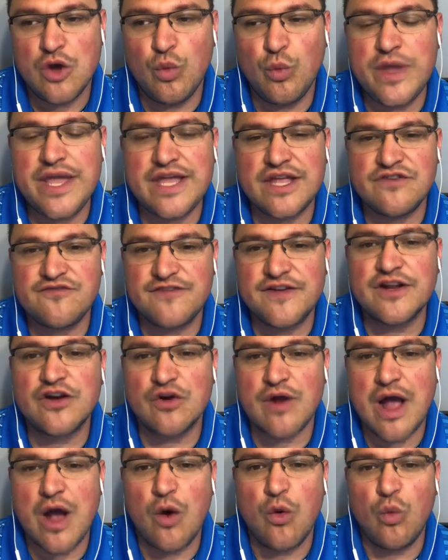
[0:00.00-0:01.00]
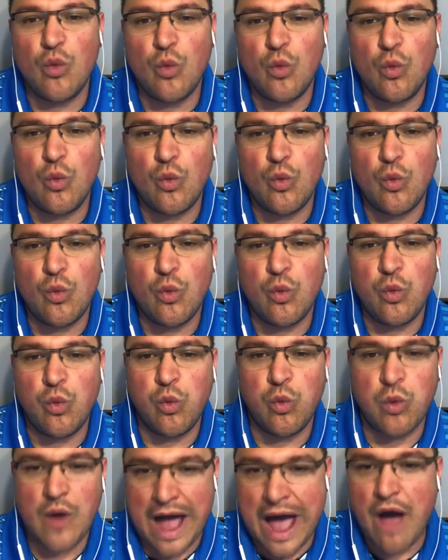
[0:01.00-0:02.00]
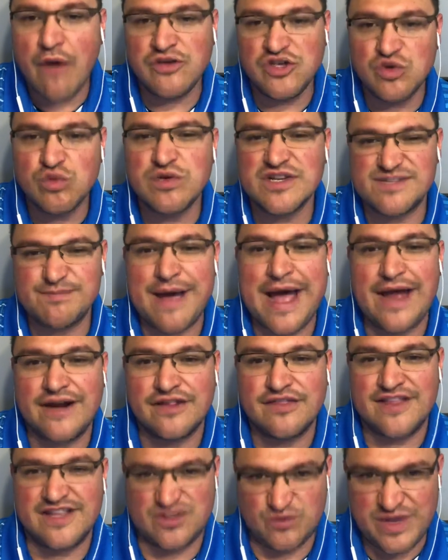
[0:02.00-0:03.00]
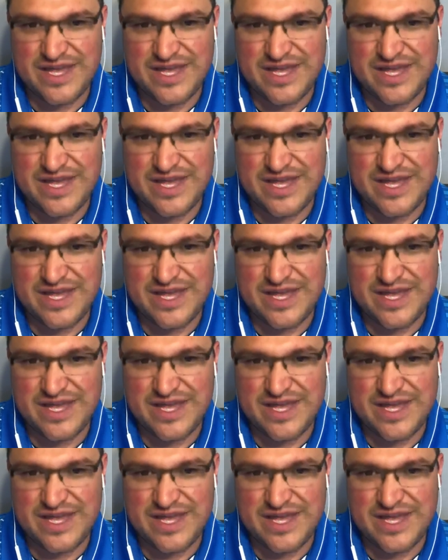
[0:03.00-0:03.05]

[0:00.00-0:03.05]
we can figure out how you respond to things.